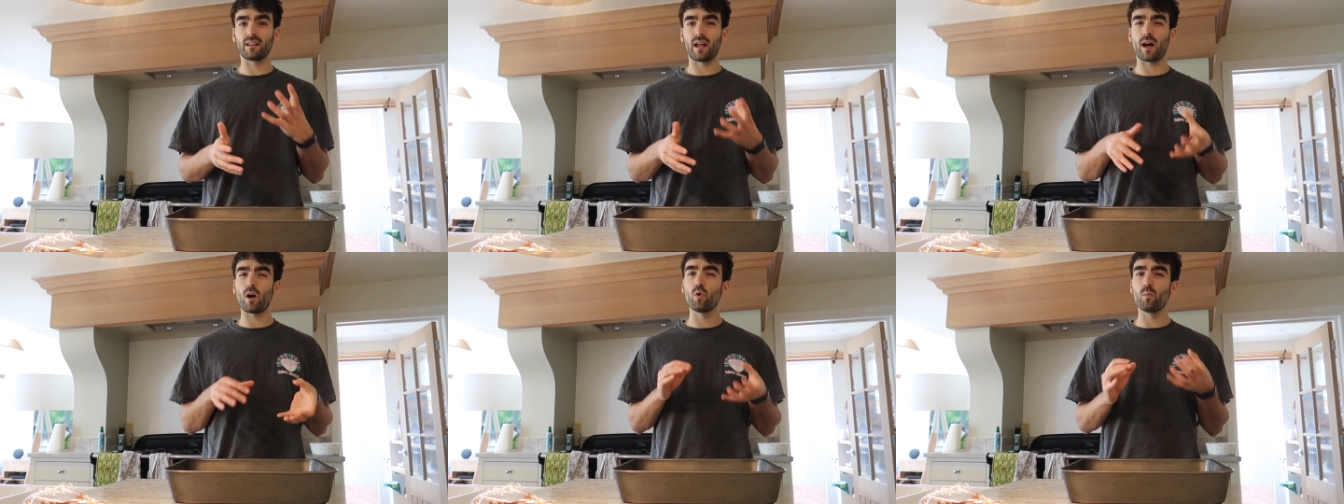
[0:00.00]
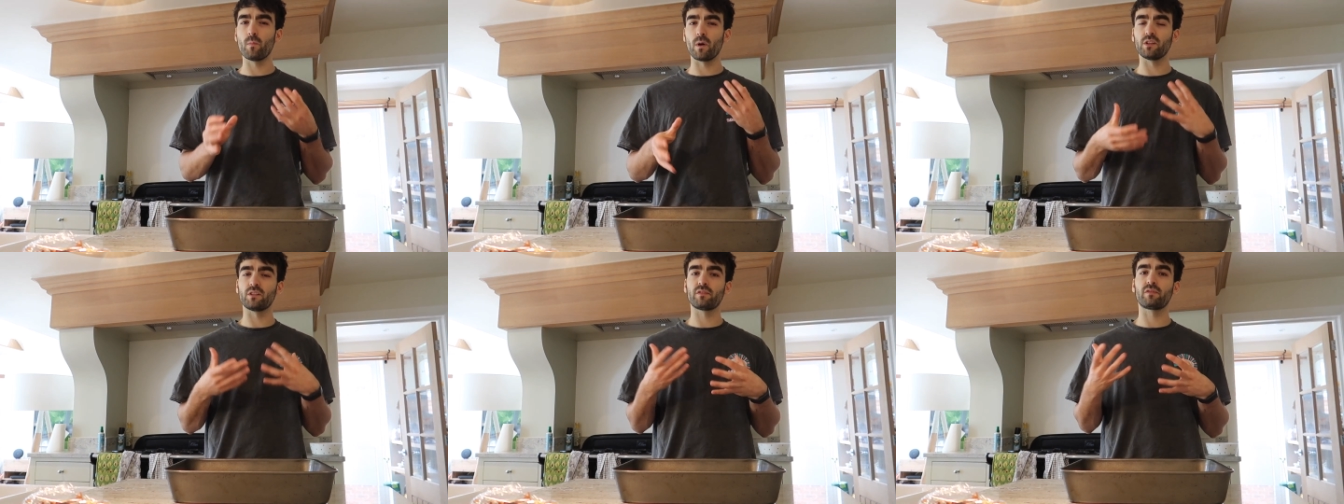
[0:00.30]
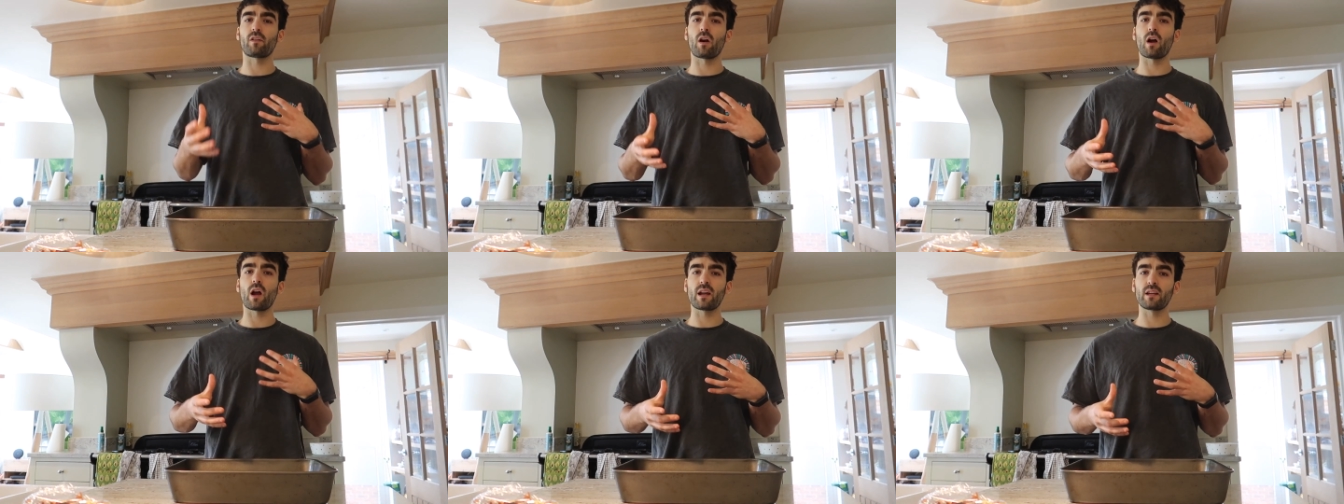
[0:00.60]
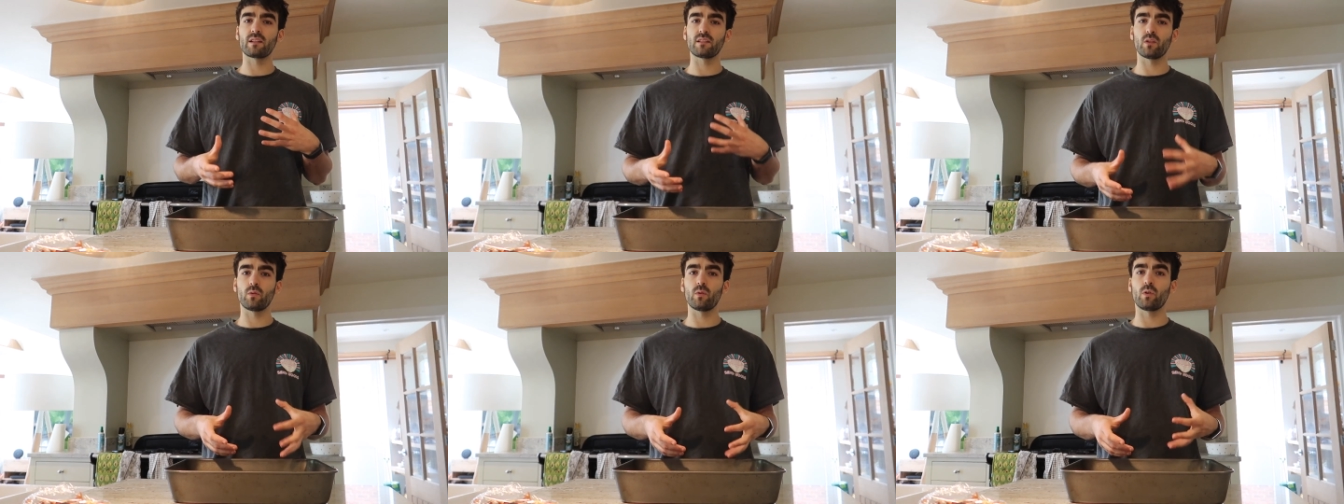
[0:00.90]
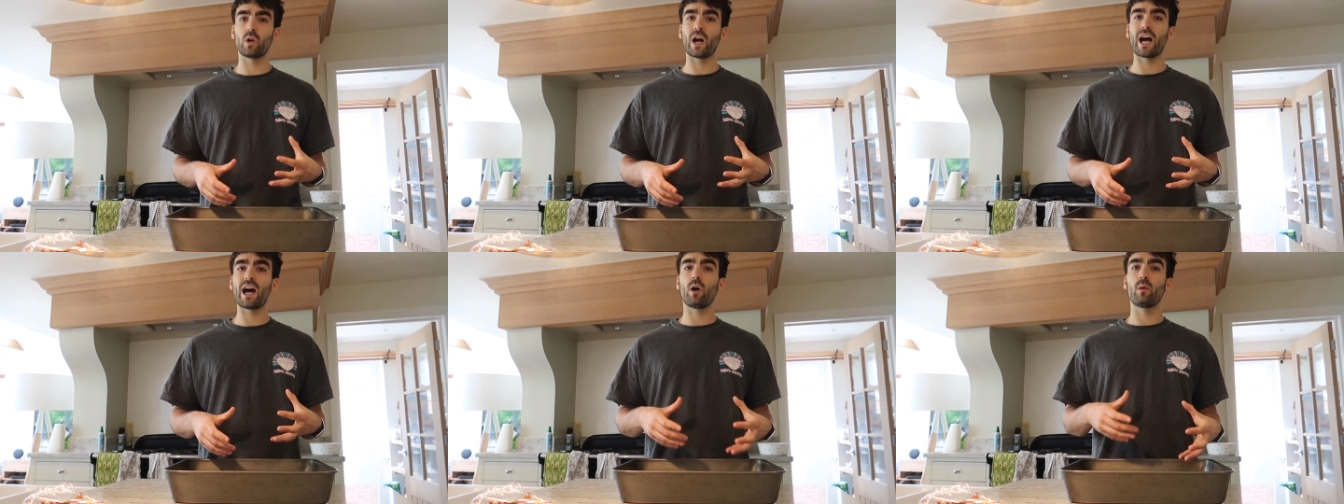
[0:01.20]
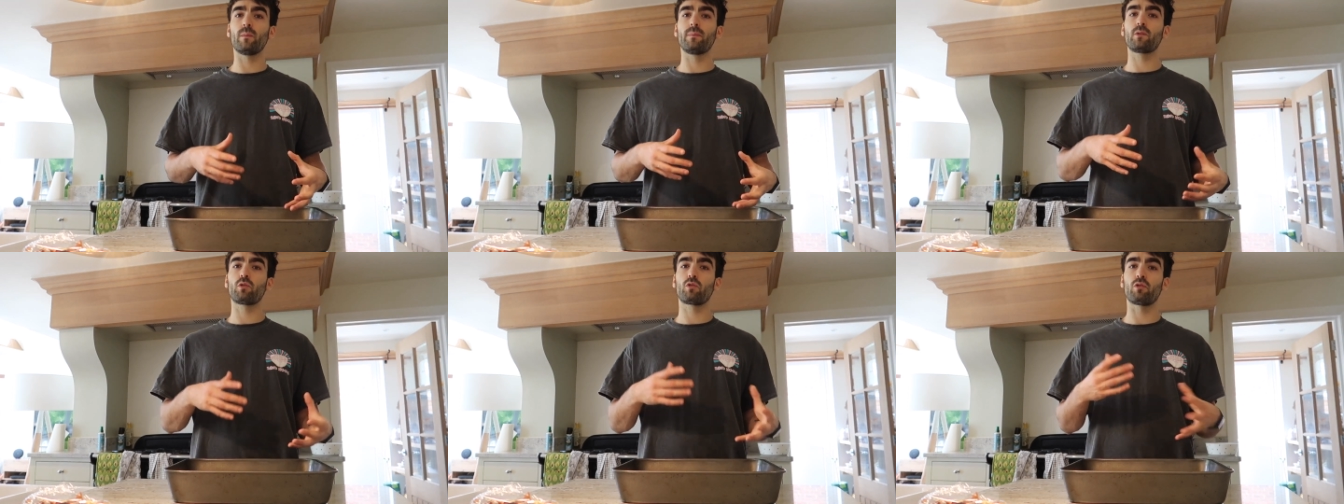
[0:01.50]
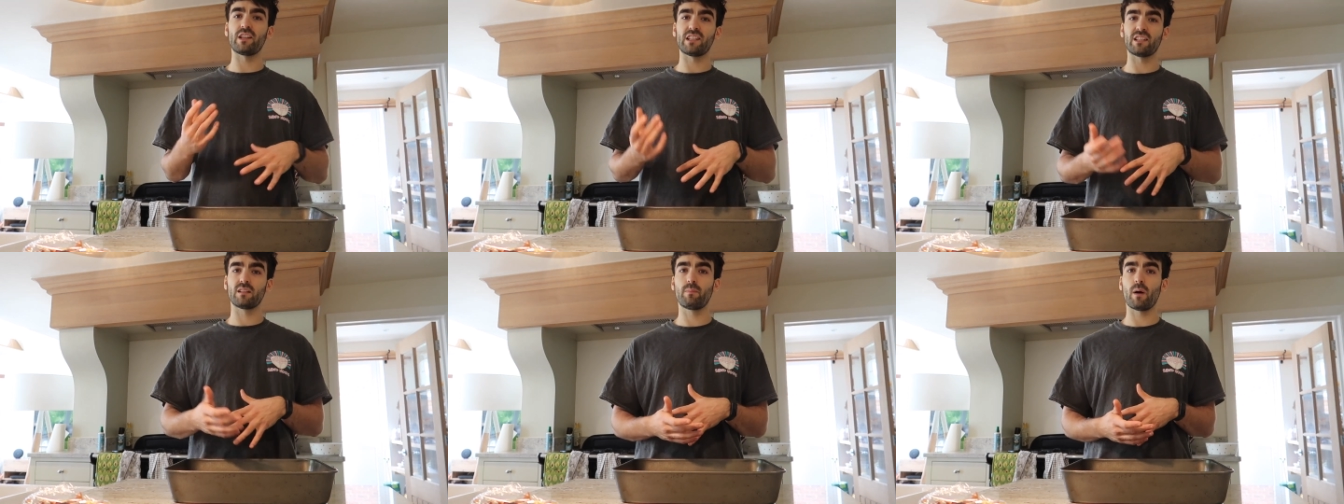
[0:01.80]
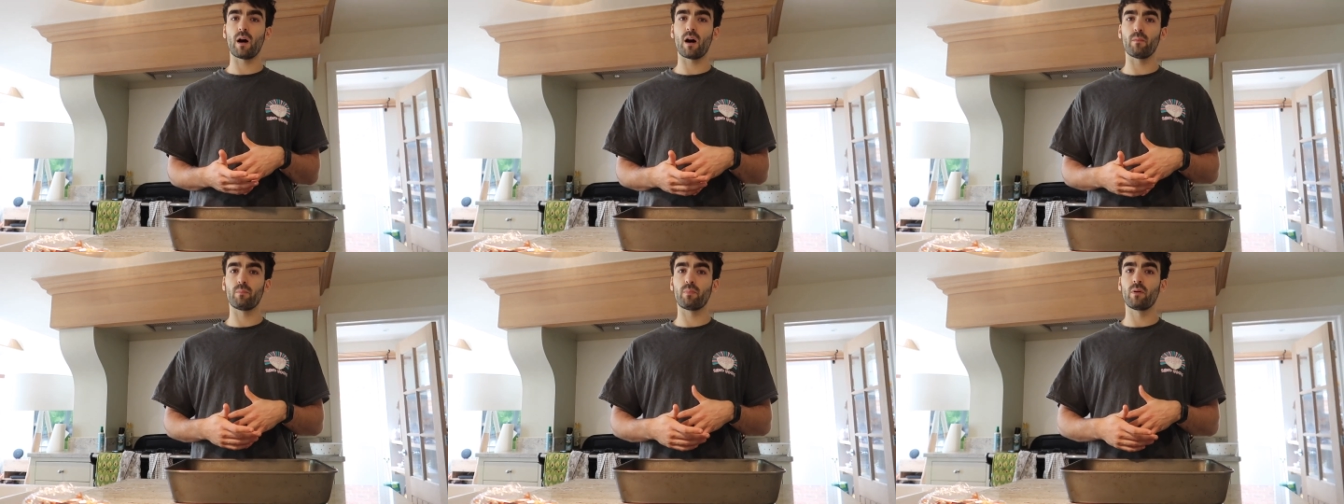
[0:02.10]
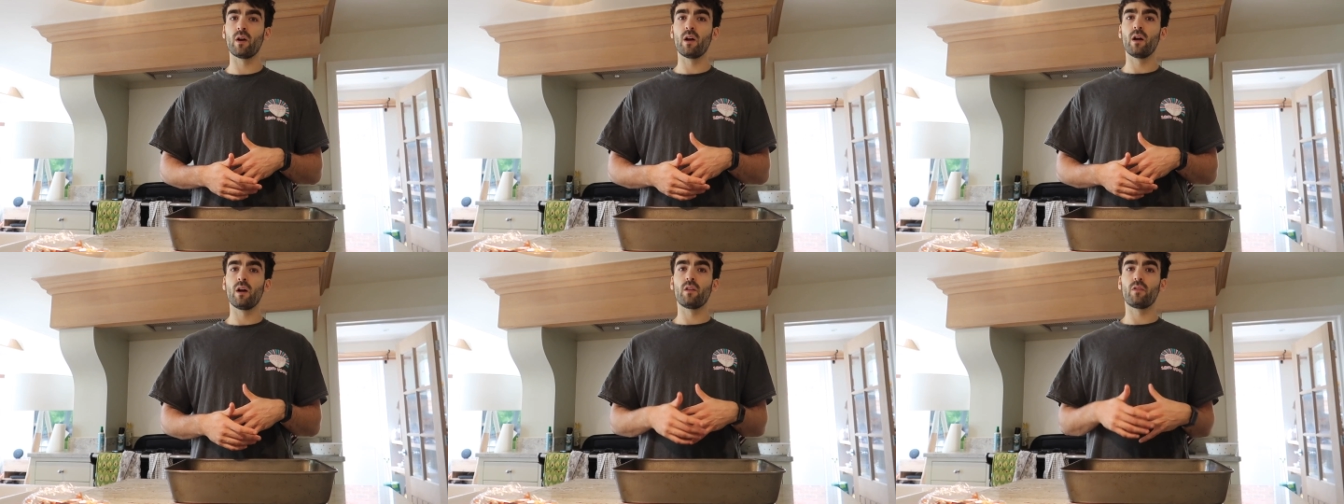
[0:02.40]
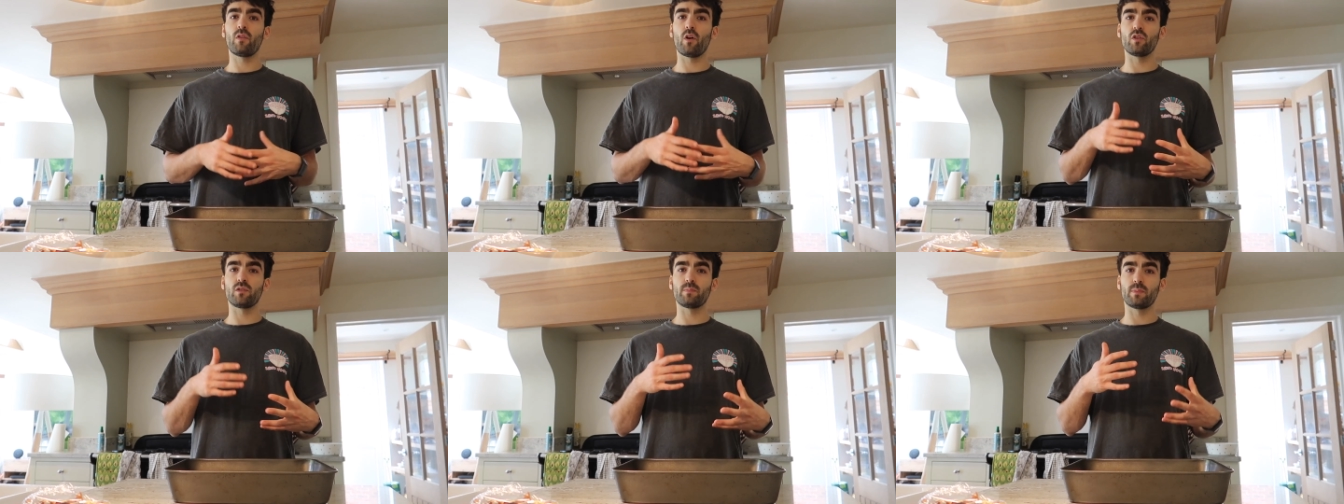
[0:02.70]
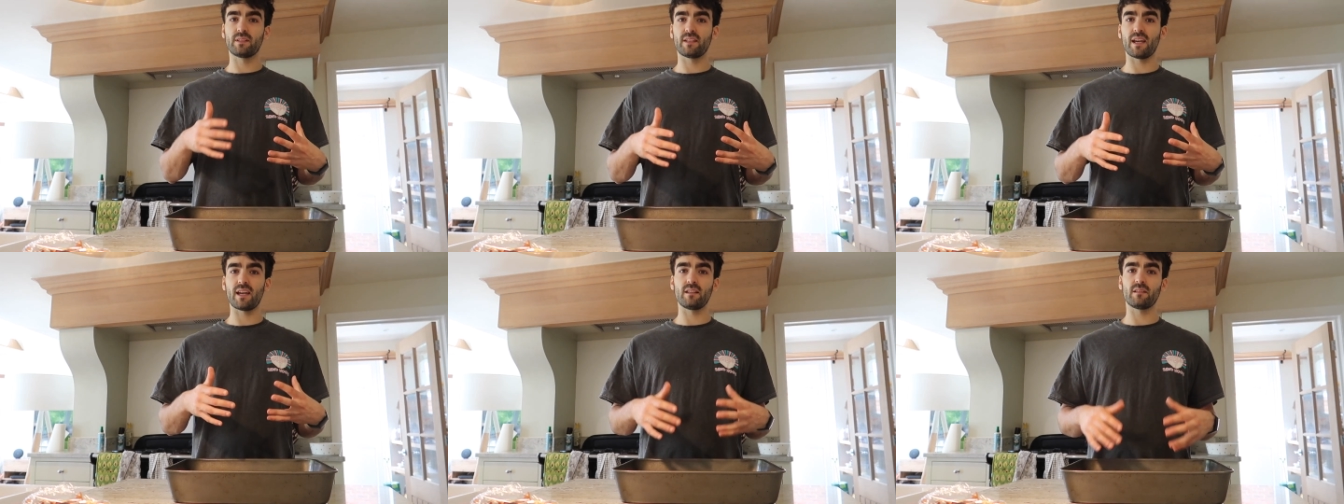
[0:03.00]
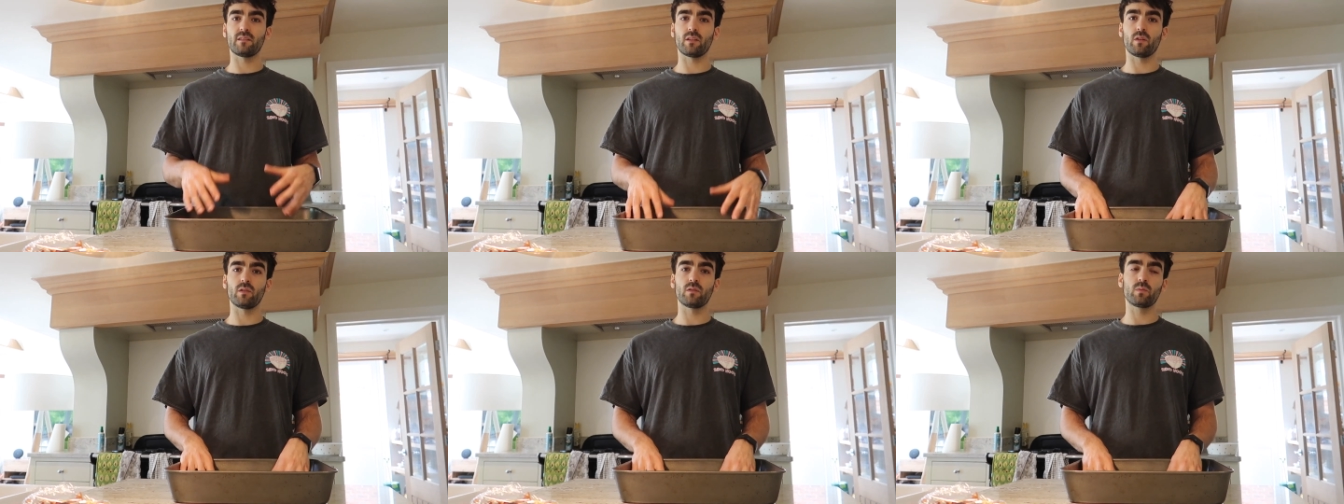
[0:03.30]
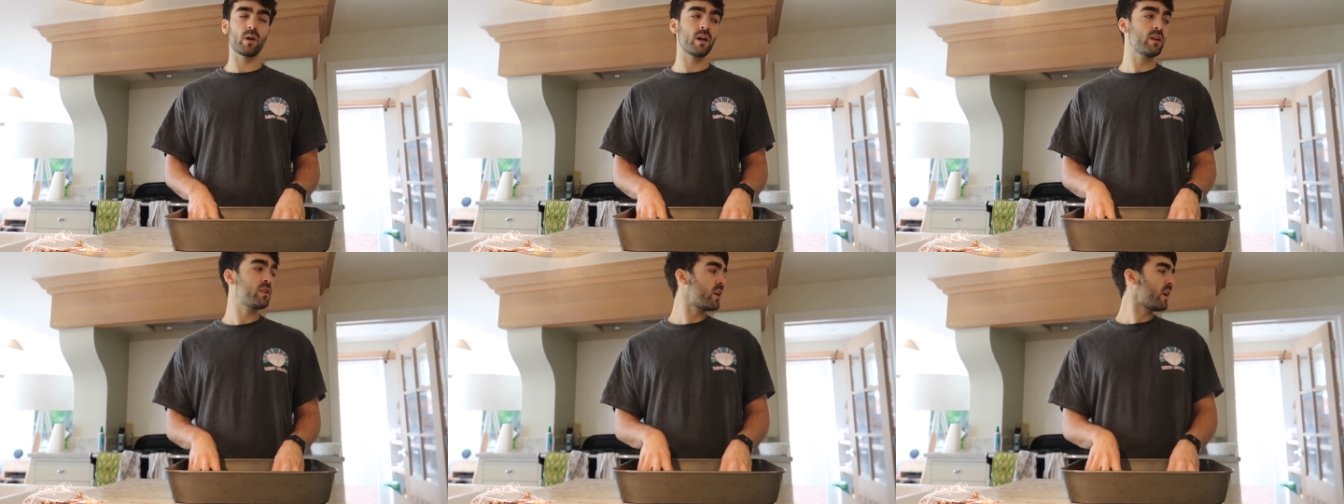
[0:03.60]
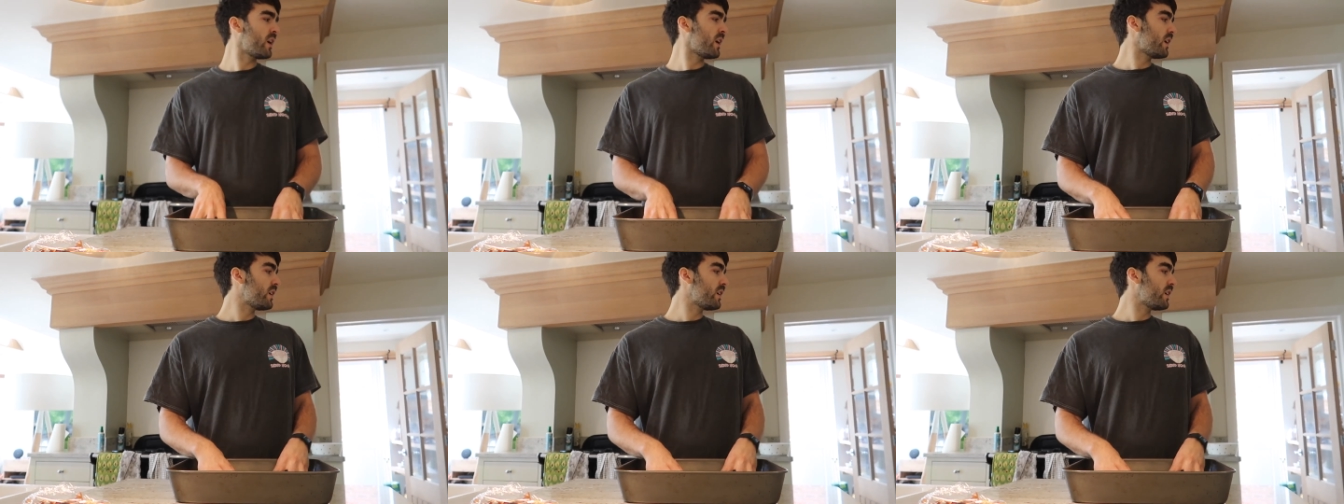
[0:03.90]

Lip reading: like almost frying, so it will help crisp up those potatoes, which